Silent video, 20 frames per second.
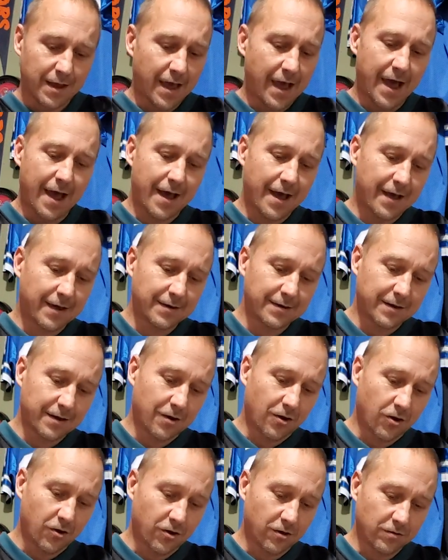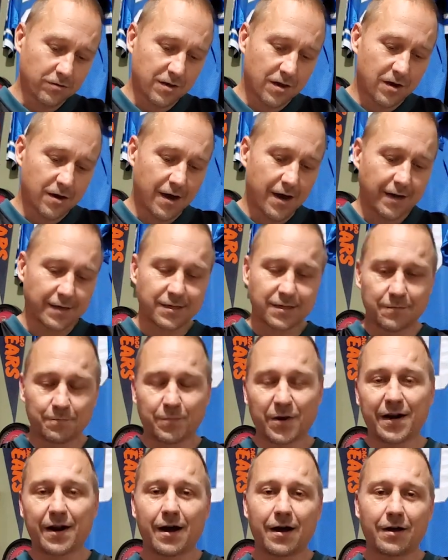at all costs.
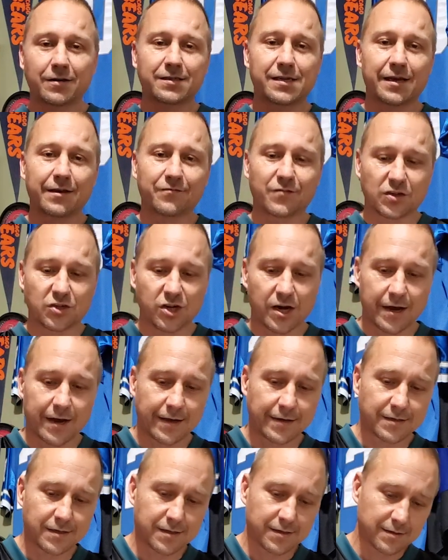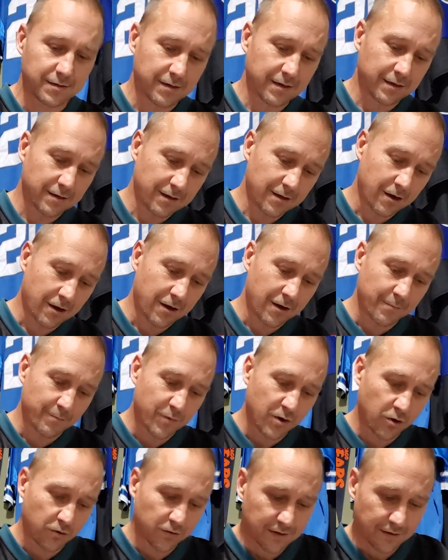But I'll take the Giants on
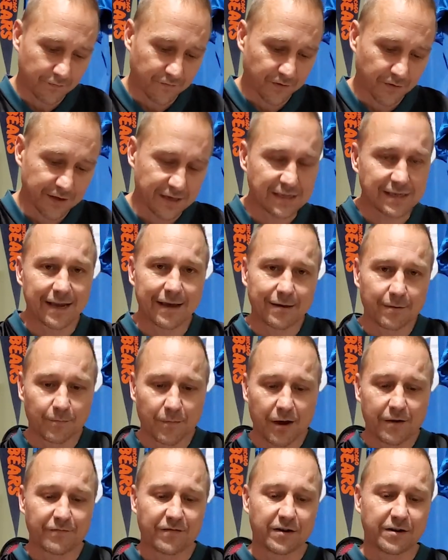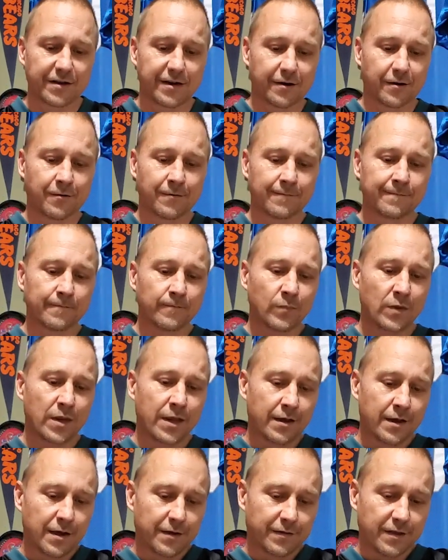both for the sake of my video.
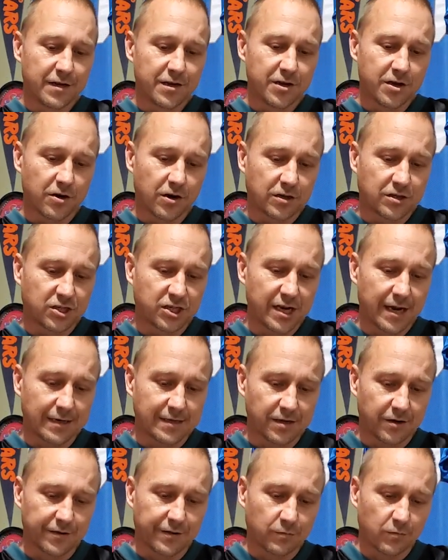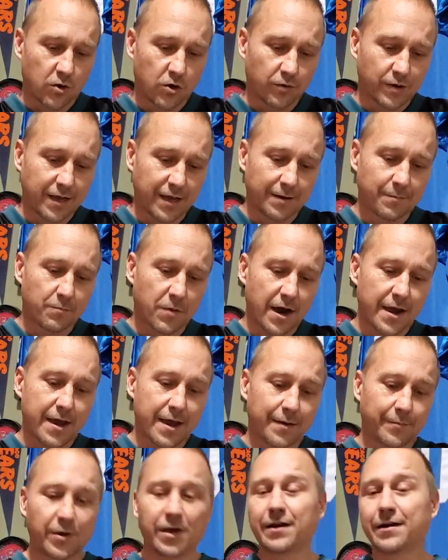The New York Jets on the road in
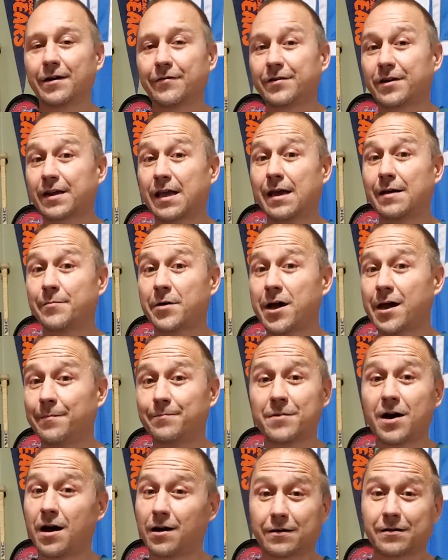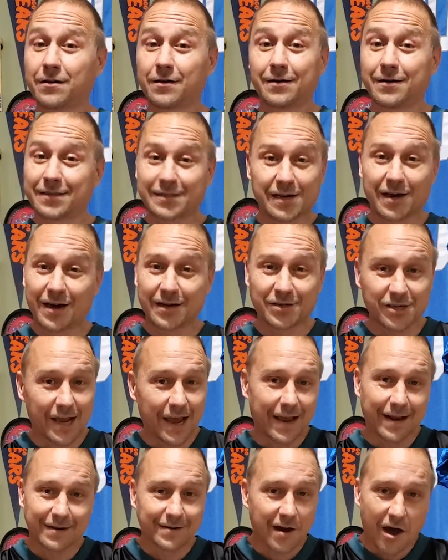Miami, another game I am not going to touch
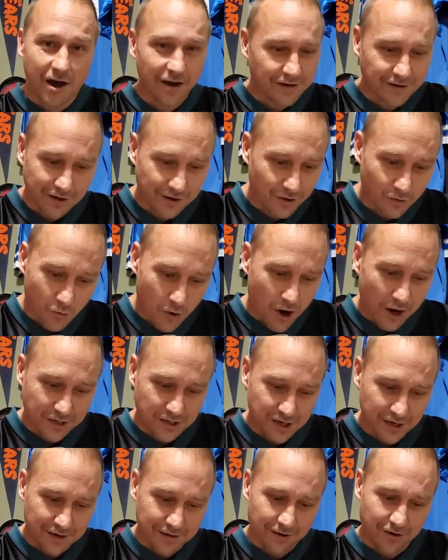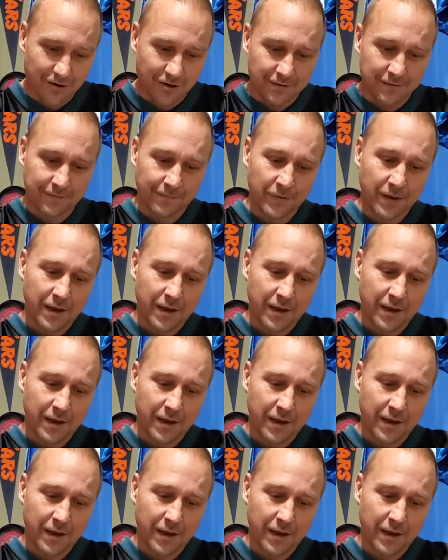and not going to watch at all.